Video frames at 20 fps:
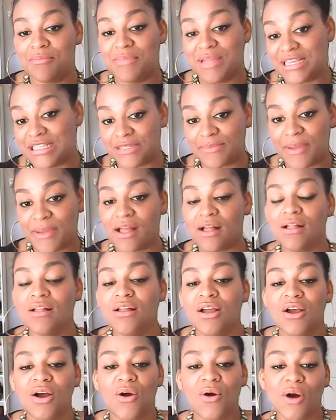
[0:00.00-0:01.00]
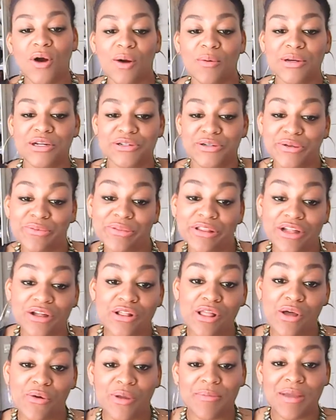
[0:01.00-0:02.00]
Isabel, or are we dealing with
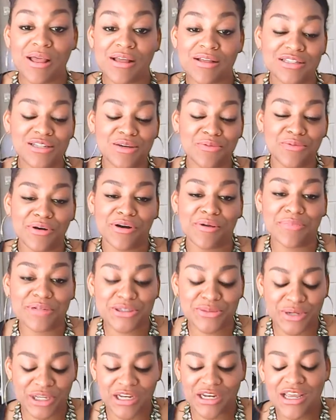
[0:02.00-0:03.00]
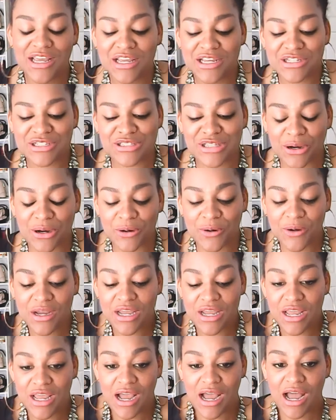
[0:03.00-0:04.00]
Chloe Bell, somewhere in between? So
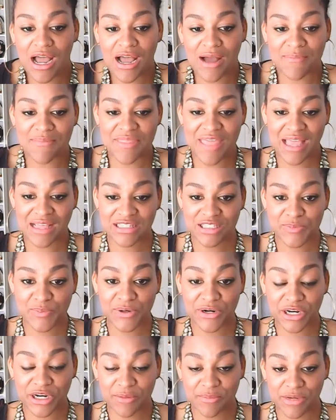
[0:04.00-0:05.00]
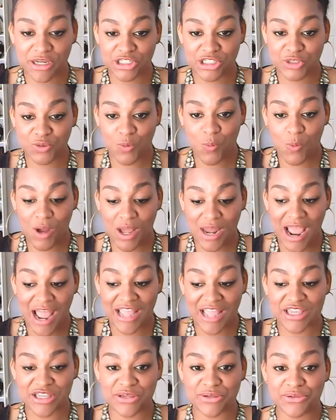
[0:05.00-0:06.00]
that's pretty much what
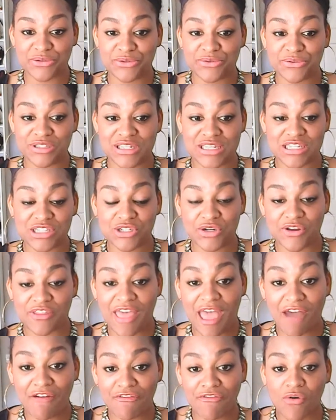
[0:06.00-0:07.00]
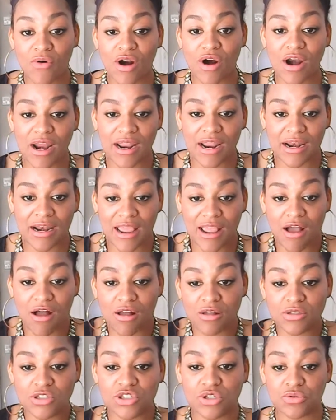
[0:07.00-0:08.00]
I use This or That for, and I
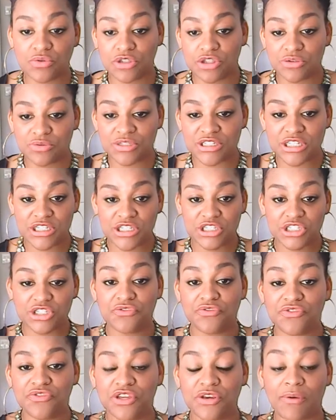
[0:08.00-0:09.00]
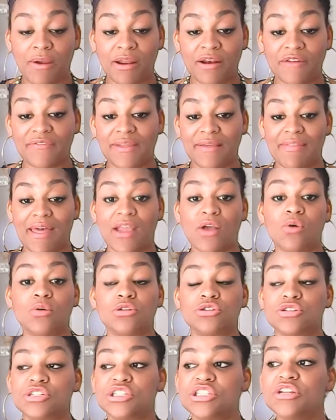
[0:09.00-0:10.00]
also use it to figure out if they like
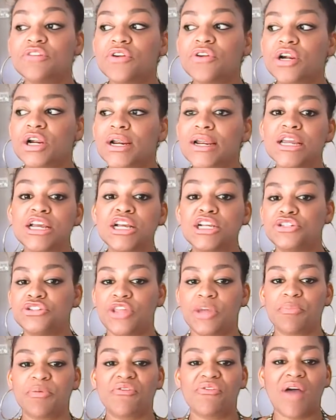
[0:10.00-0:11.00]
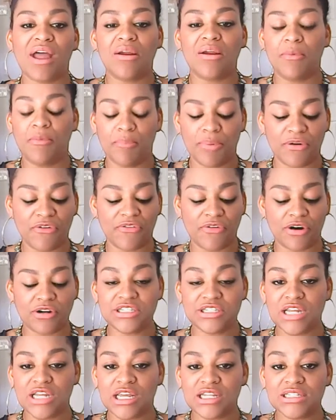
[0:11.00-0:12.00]
gold or silver, do they prefer
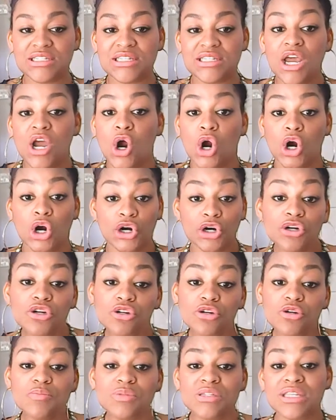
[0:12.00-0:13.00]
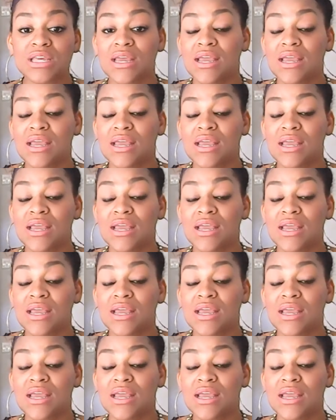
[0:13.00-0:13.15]
studs or hoops,